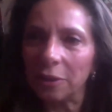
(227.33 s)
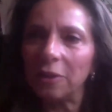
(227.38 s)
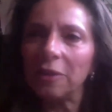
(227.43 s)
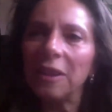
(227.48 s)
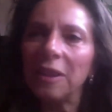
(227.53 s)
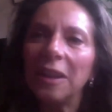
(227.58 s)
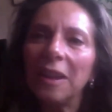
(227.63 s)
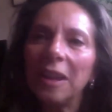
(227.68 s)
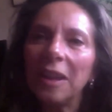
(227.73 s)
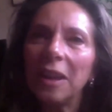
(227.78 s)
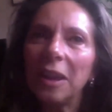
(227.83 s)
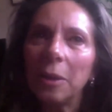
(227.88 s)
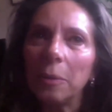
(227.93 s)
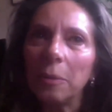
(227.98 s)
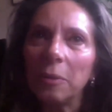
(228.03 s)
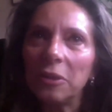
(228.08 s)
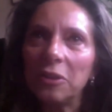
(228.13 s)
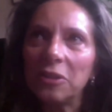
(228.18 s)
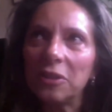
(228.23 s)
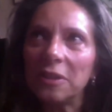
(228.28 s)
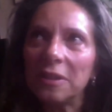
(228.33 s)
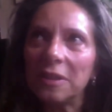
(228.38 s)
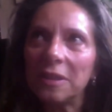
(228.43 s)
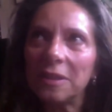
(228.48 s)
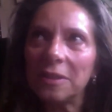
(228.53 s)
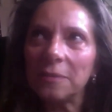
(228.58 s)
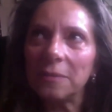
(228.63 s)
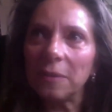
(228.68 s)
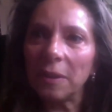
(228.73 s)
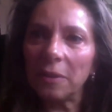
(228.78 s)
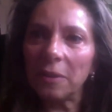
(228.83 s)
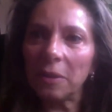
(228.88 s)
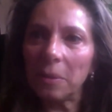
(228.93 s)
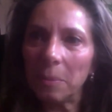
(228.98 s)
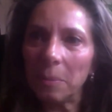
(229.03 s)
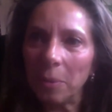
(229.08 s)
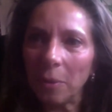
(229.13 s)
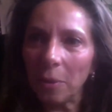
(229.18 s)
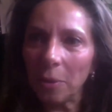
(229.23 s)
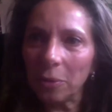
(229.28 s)
or the other, which is
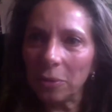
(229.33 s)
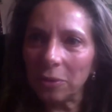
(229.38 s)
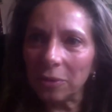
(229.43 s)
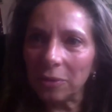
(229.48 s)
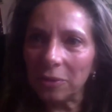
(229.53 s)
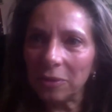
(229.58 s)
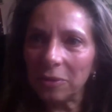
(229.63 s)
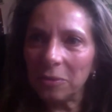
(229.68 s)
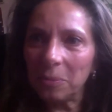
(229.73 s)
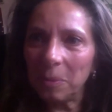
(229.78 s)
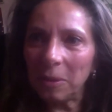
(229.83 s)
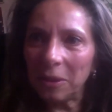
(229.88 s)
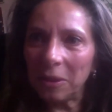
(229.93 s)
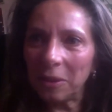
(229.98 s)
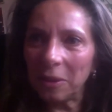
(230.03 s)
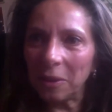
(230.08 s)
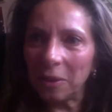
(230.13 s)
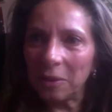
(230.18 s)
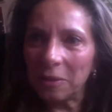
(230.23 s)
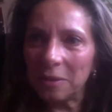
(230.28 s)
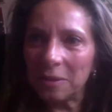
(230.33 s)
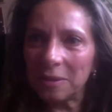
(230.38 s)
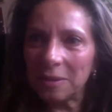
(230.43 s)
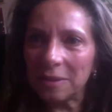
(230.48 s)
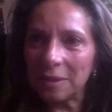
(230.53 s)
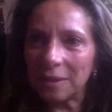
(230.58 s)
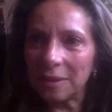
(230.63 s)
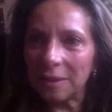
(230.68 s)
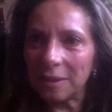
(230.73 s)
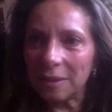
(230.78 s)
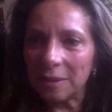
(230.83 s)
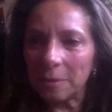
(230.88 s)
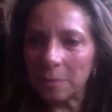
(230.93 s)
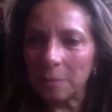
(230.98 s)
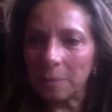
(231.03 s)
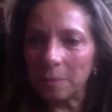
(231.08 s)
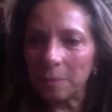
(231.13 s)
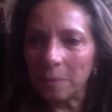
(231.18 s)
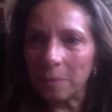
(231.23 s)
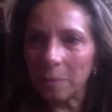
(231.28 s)
very important because
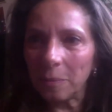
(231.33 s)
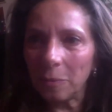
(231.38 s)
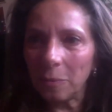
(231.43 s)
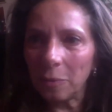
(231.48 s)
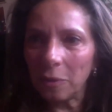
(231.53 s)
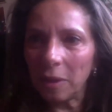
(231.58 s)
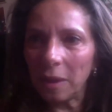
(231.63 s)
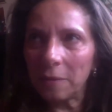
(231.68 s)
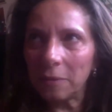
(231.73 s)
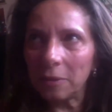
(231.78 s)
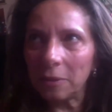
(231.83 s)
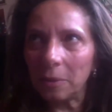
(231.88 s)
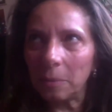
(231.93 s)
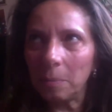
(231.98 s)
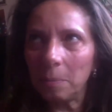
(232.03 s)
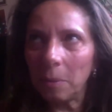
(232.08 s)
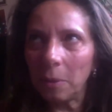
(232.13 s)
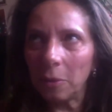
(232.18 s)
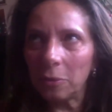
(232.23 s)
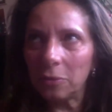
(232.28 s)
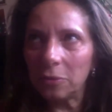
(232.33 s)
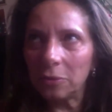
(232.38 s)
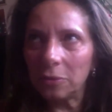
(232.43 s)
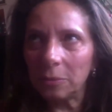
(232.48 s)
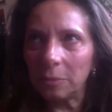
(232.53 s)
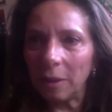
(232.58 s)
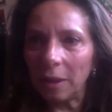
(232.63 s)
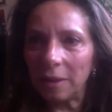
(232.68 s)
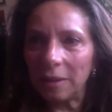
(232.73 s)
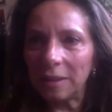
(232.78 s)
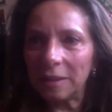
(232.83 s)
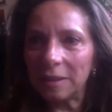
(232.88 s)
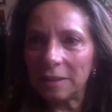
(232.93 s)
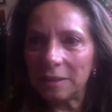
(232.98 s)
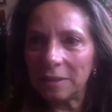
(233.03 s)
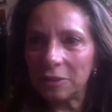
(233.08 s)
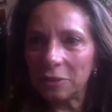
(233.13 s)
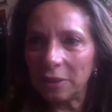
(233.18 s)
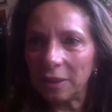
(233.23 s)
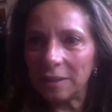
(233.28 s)
whatever post-traumatic
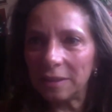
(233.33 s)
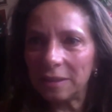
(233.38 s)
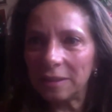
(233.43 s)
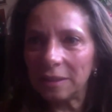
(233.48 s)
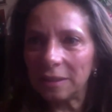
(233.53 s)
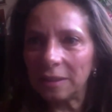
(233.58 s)
stress